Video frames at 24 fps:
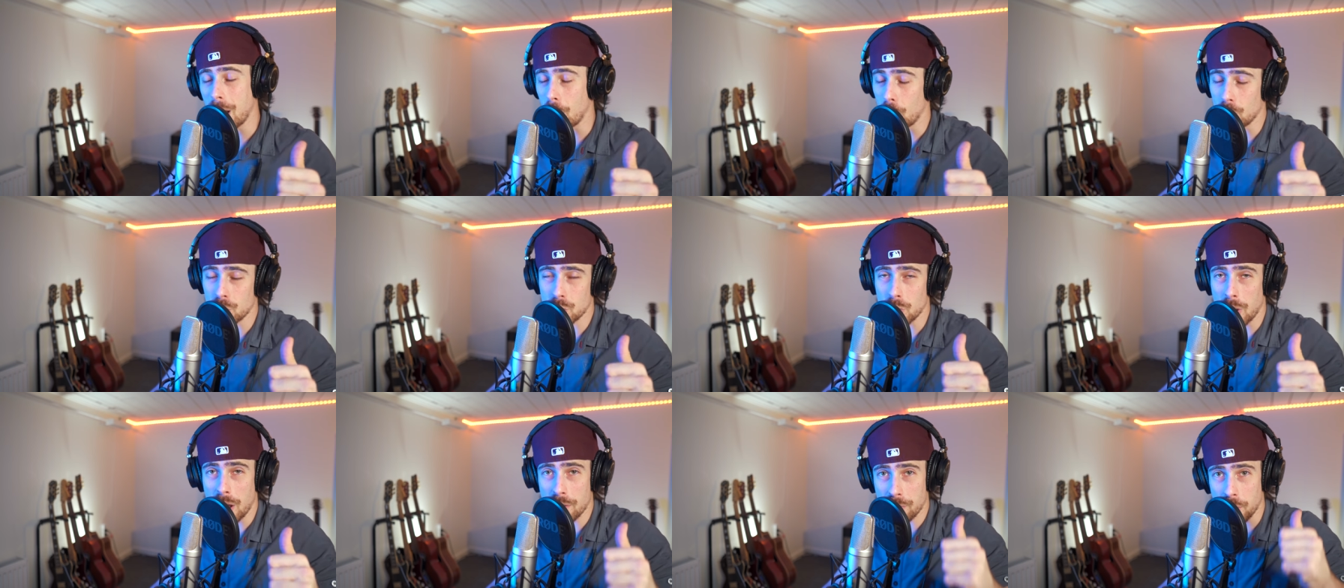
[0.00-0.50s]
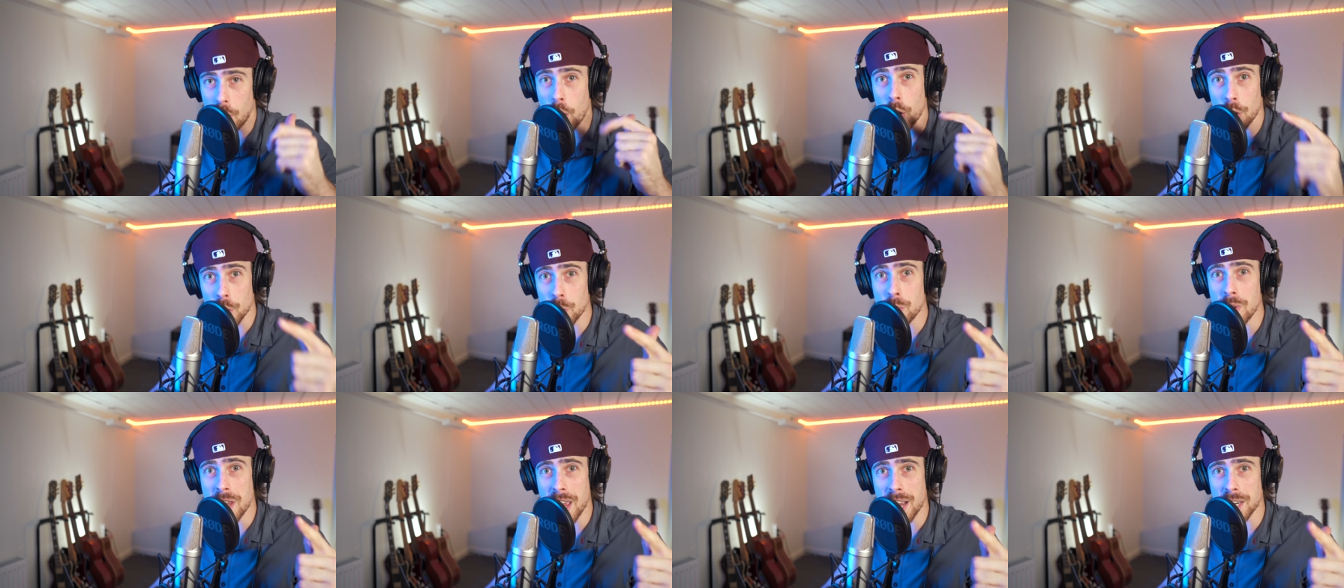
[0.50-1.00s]
I also have
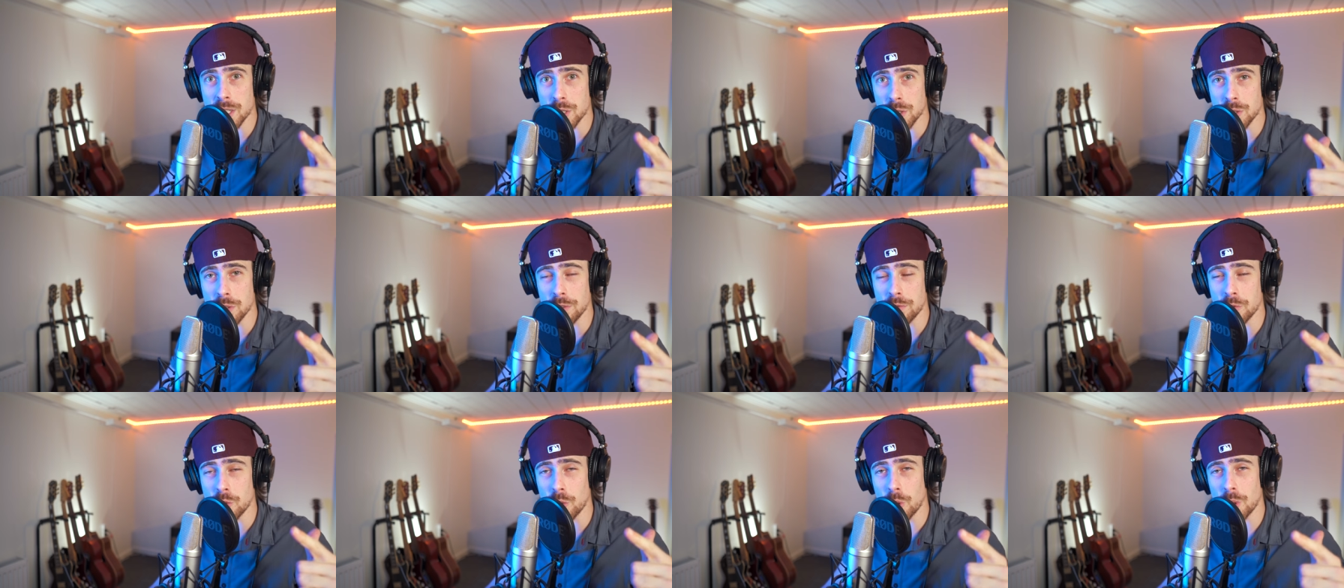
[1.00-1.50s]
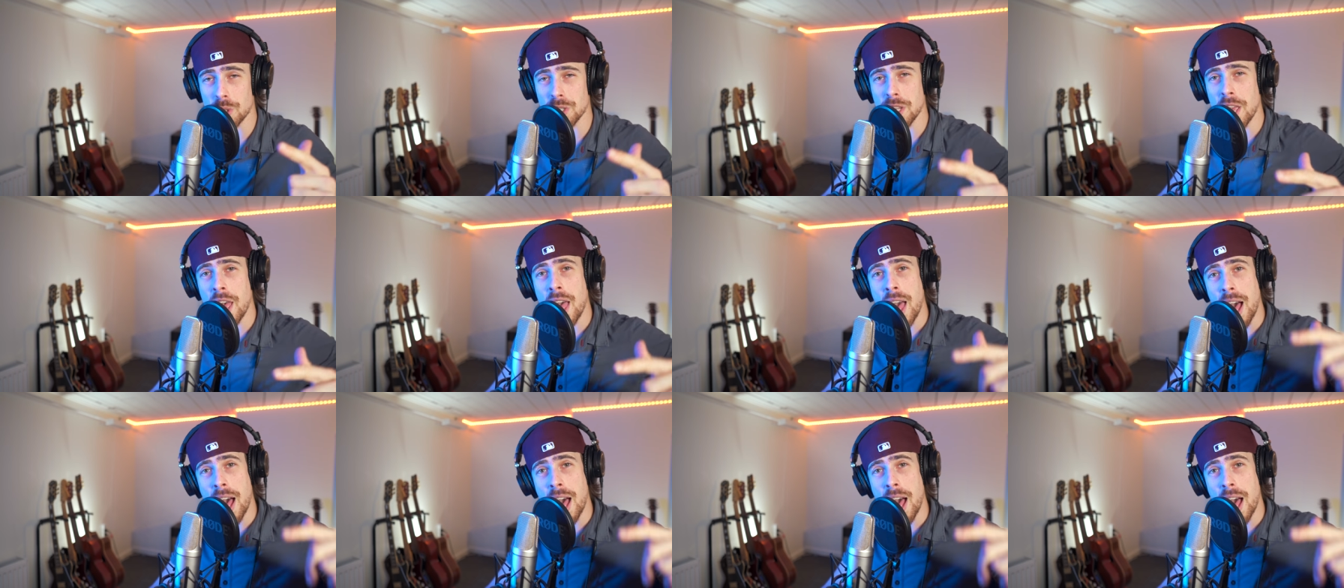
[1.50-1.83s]
other reactions, of course.